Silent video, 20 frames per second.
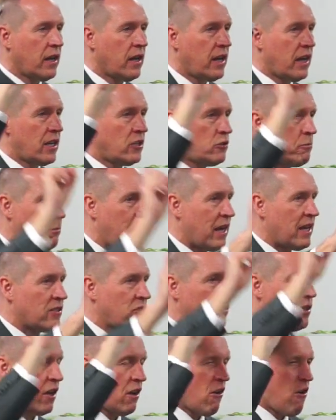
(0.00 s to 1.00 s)
is
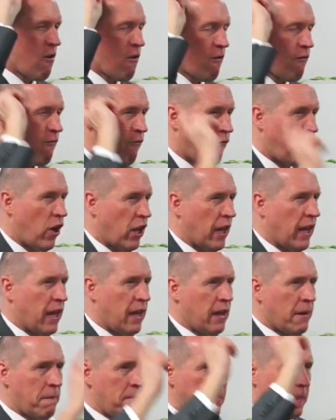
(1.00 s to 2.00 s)
based fully,